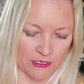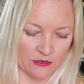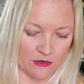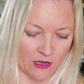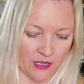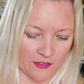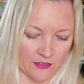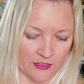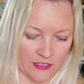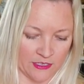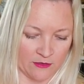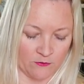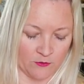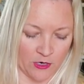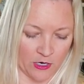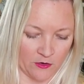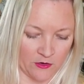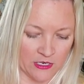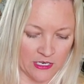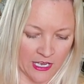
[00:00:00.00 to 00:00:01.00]
not the
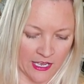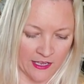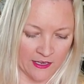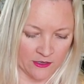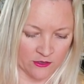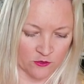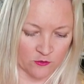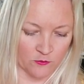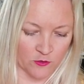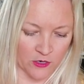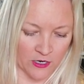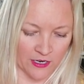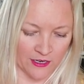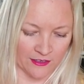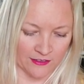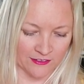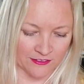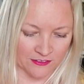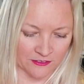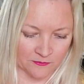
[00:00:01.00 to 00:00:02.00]
very end for
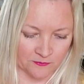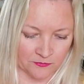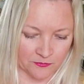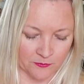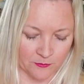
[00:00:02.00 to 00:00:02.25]
us,